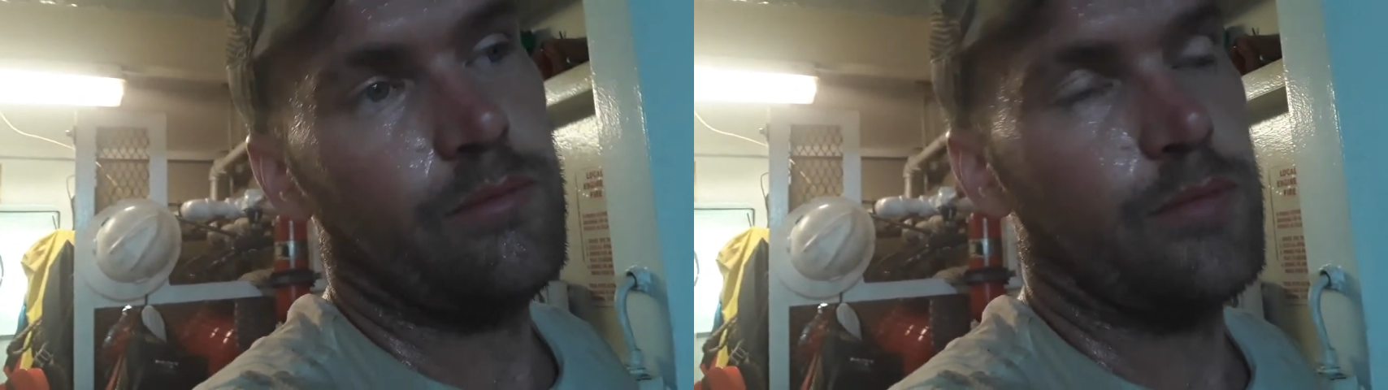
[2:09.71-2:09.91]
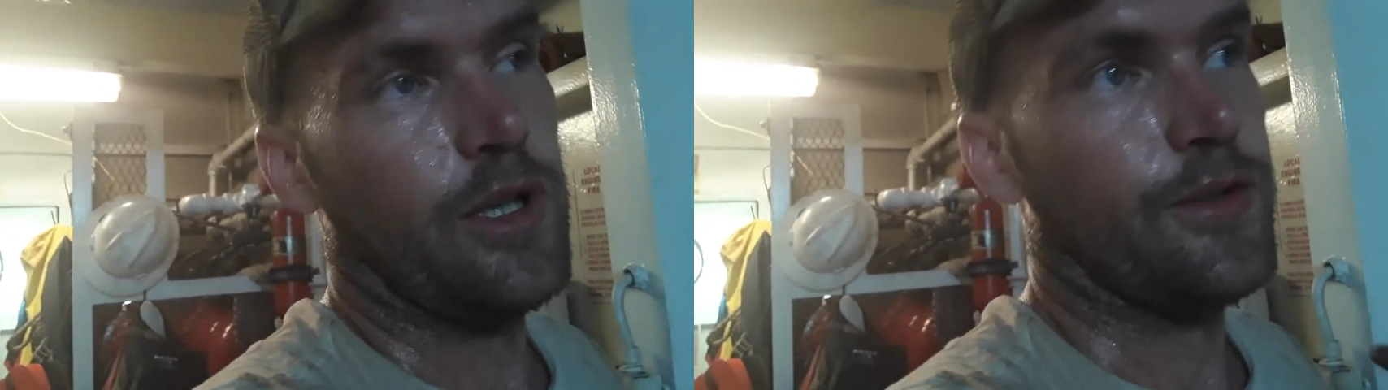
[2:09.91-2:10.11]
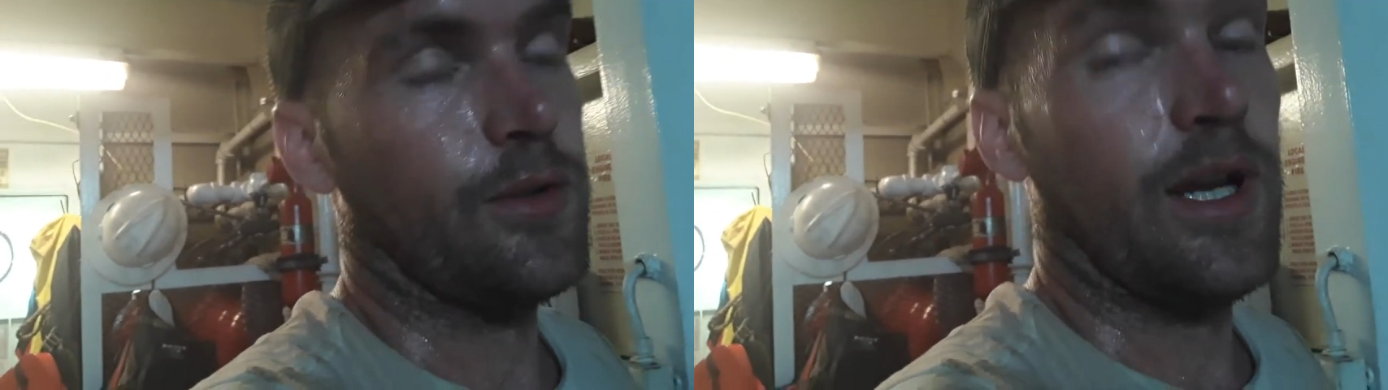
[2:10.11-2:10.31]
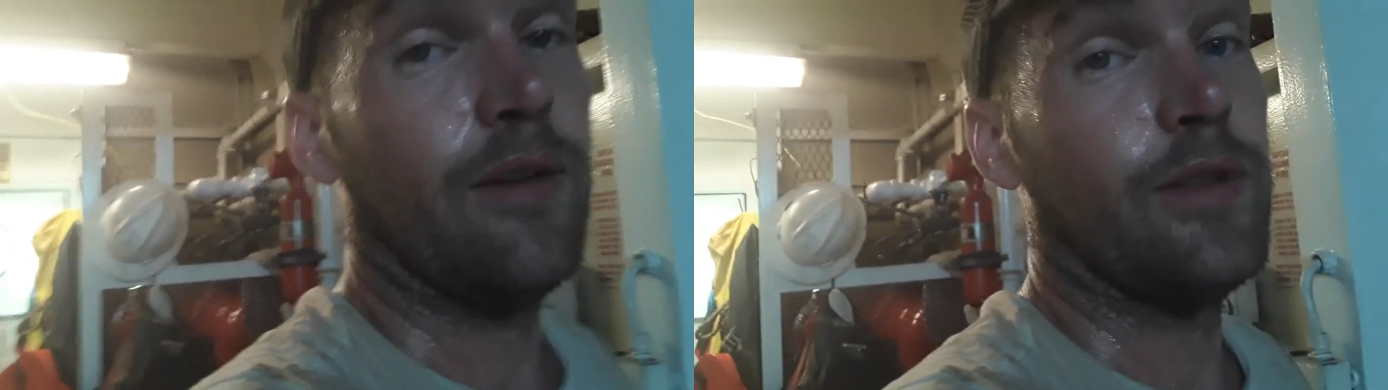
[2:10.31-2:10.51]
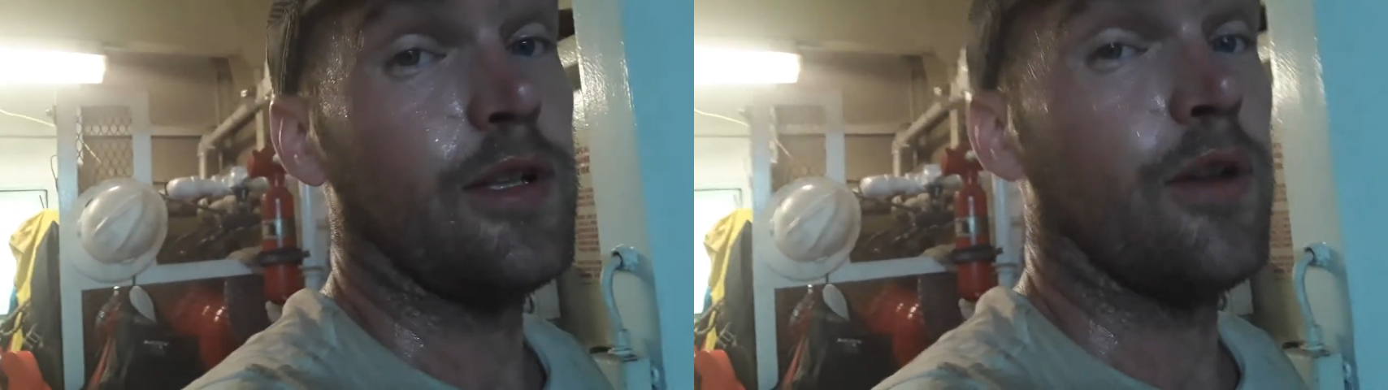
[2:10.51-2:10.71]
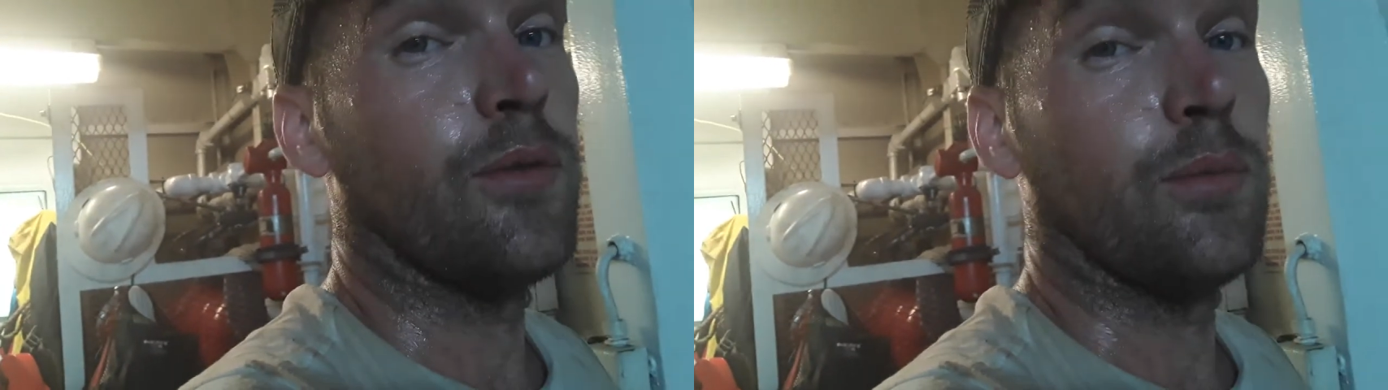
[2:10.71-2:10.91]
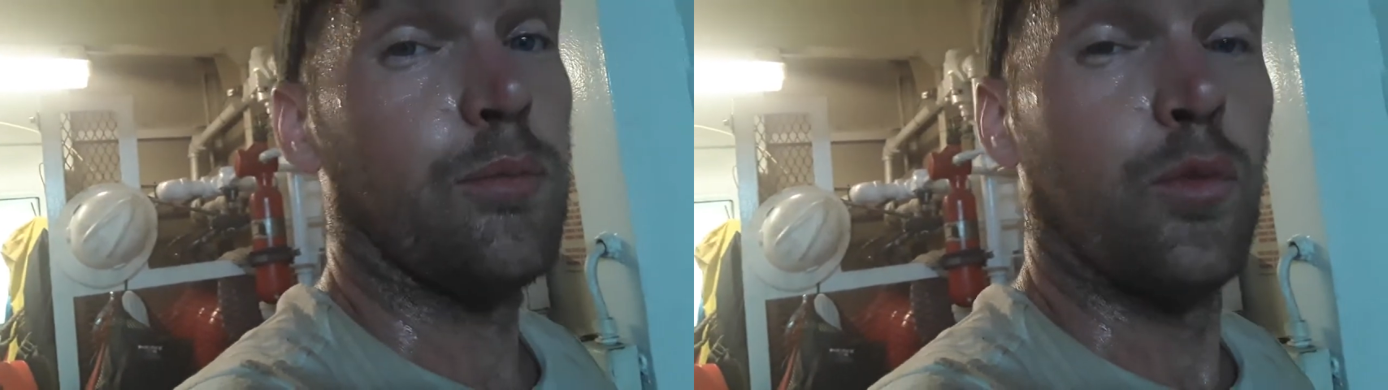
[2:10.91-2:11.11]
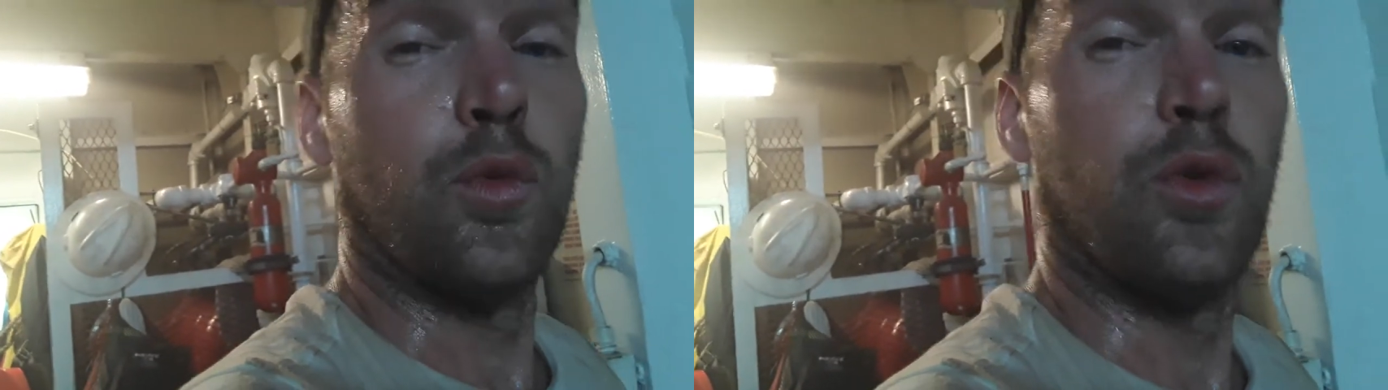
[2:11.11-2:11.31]
because I don't have any other
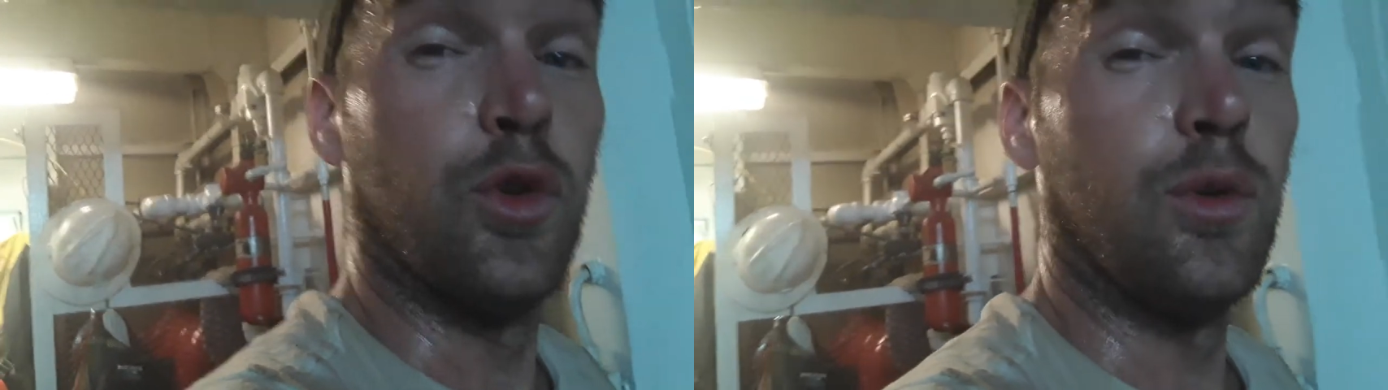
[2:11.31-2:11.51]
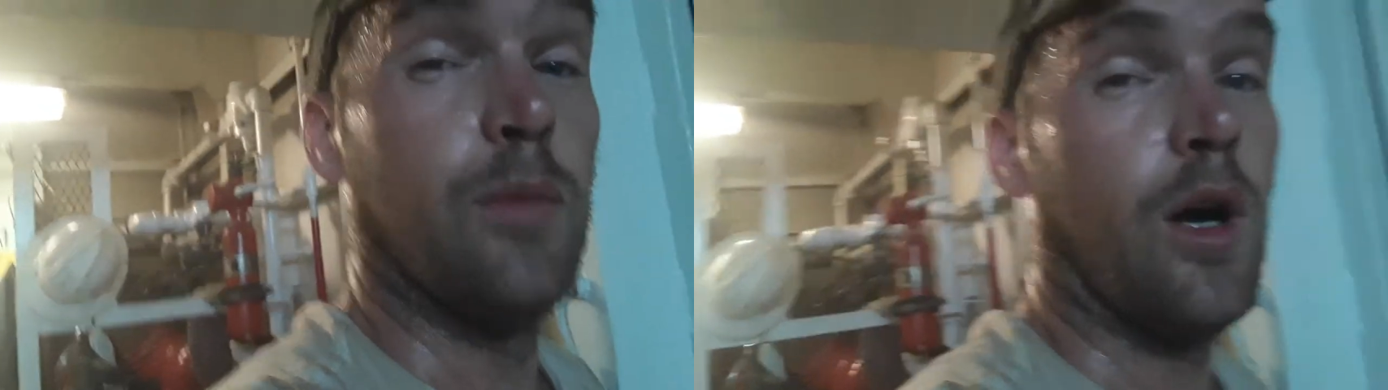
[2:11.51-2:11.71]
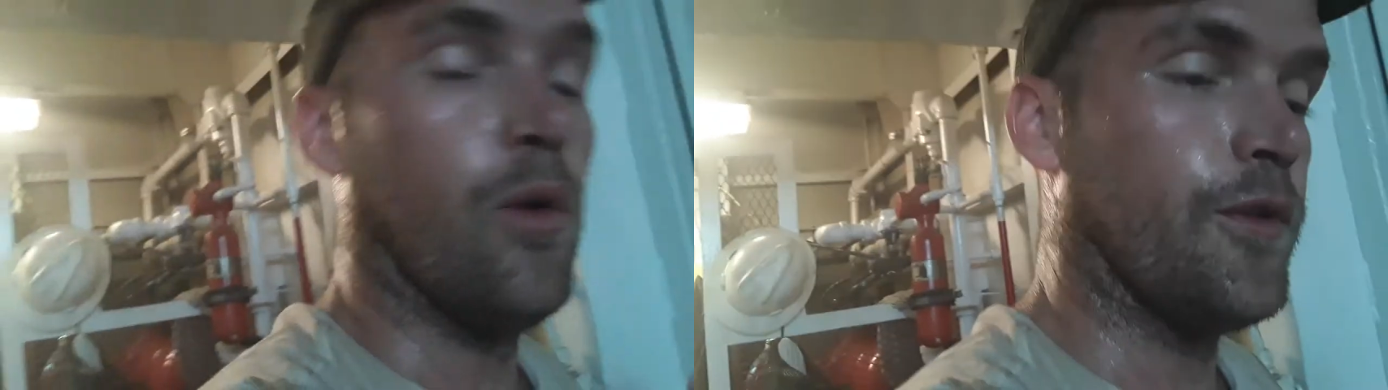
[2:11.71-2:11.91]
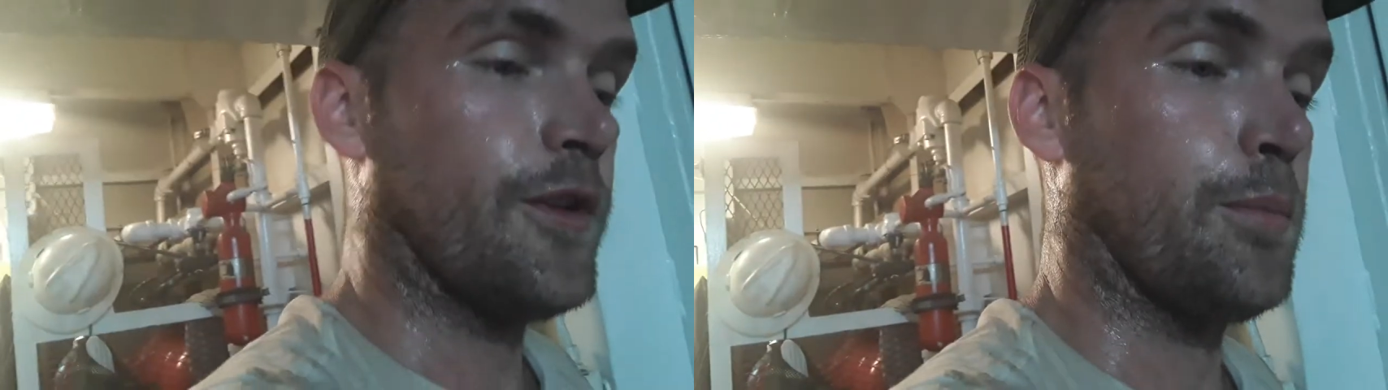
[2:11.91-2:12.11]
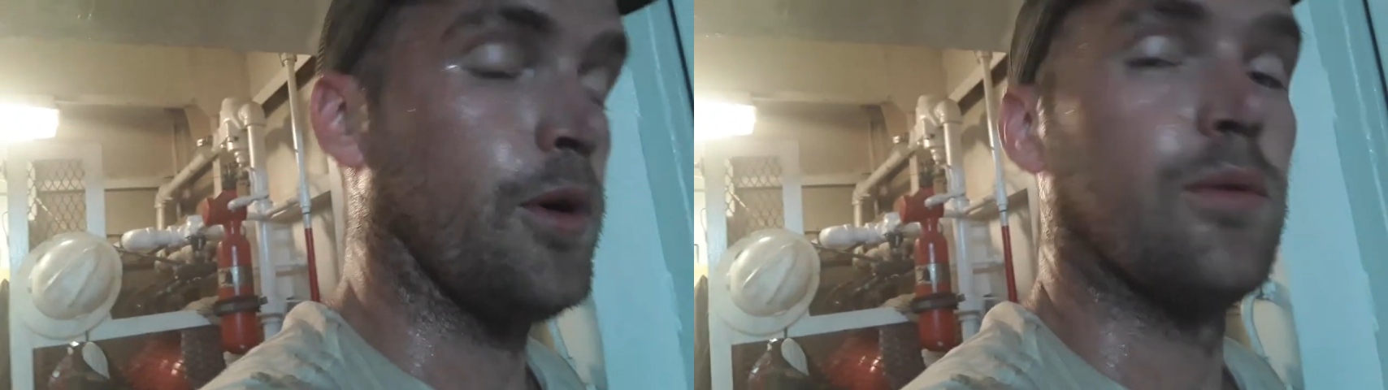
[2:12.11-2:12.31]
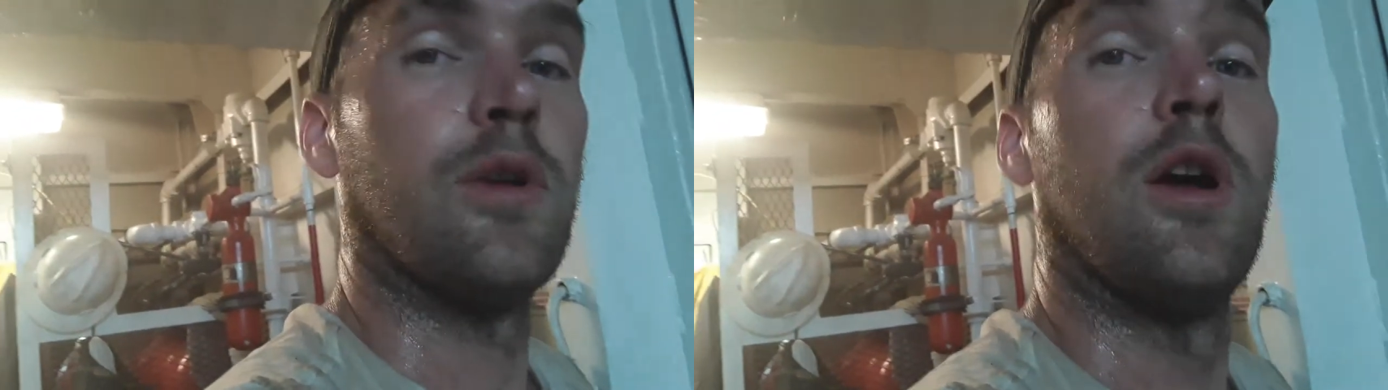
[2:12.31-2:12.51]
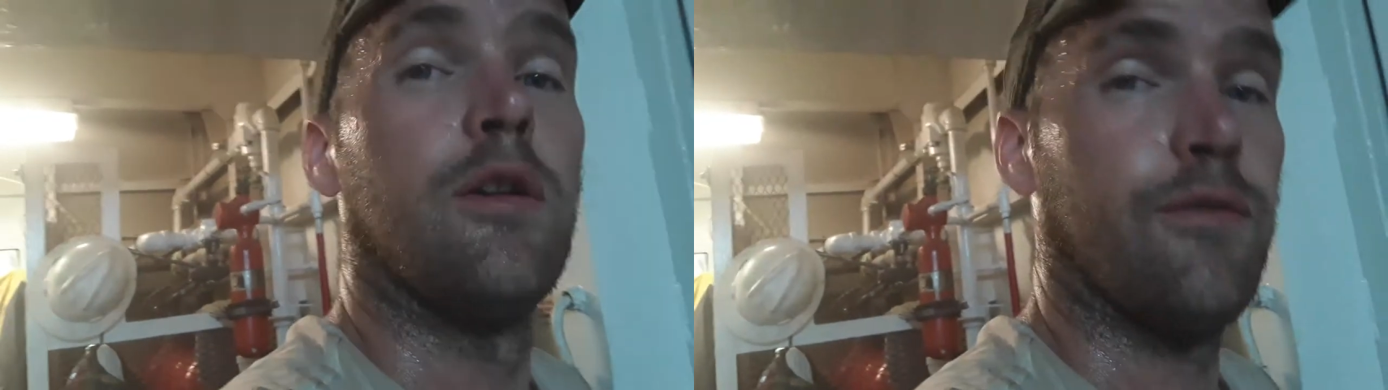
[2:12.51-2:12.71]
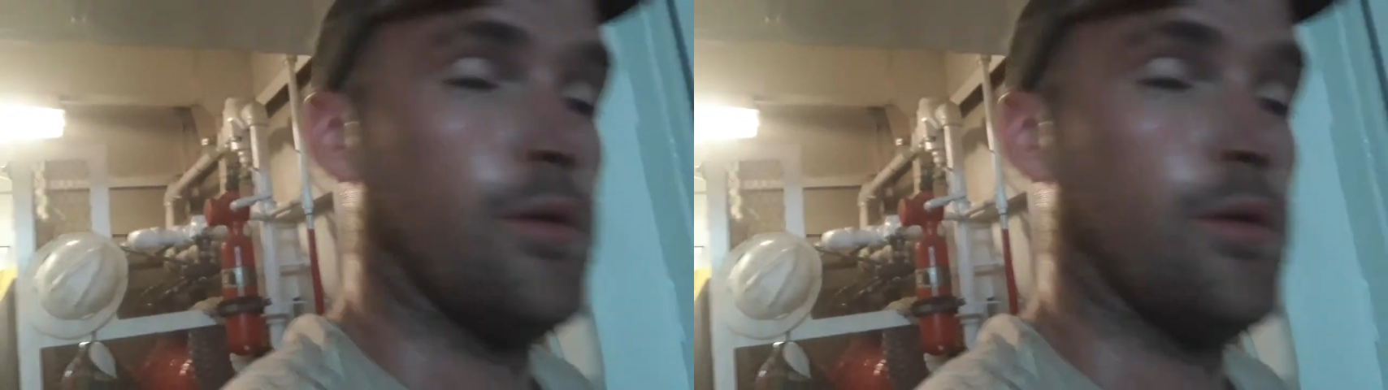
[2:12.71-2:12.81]
room on this boat for